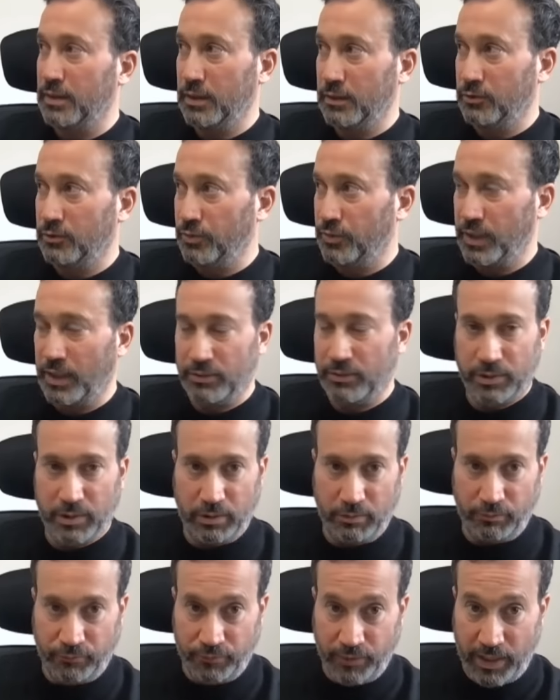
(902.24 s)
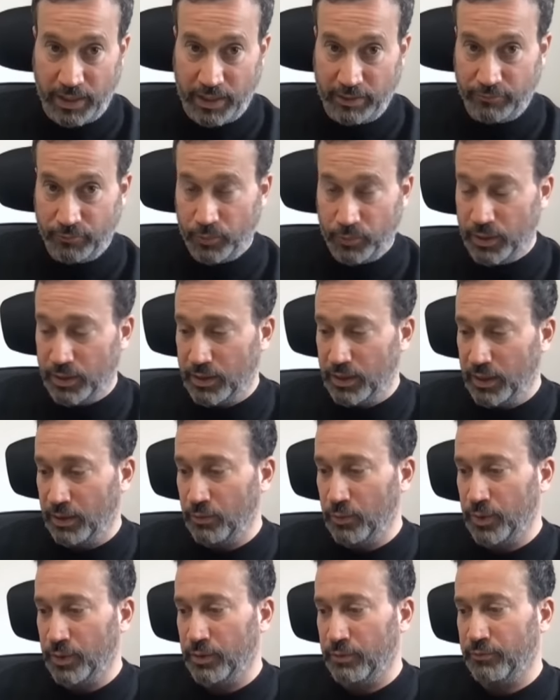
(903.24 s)
up until 2005 when
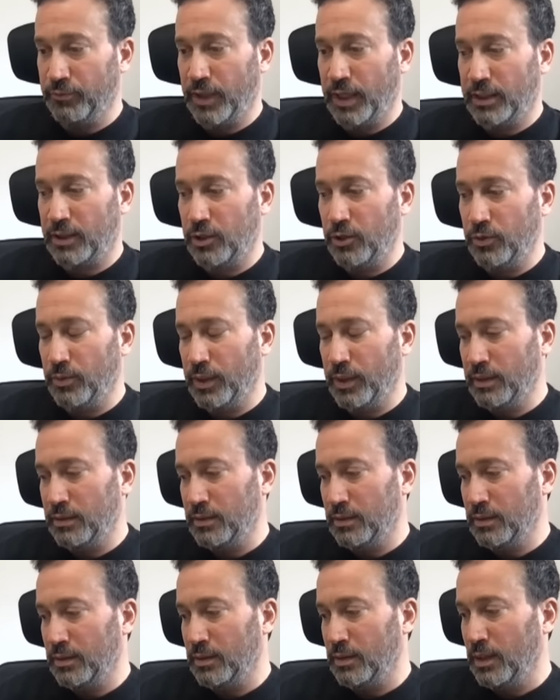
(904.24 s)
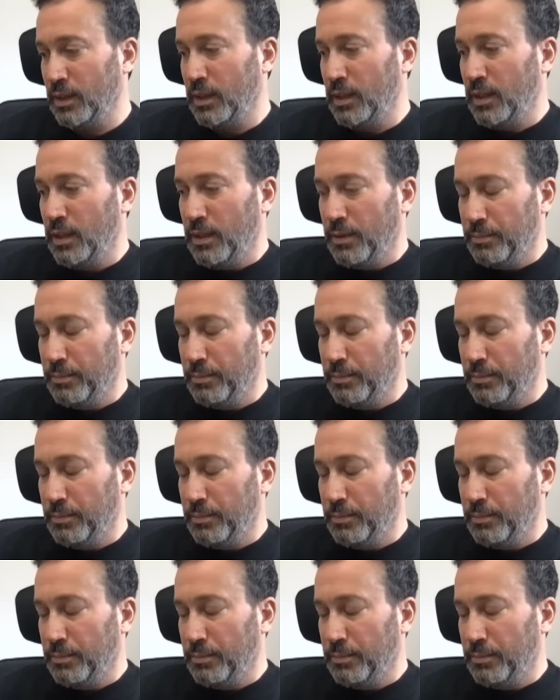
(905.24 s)
they were evacuated.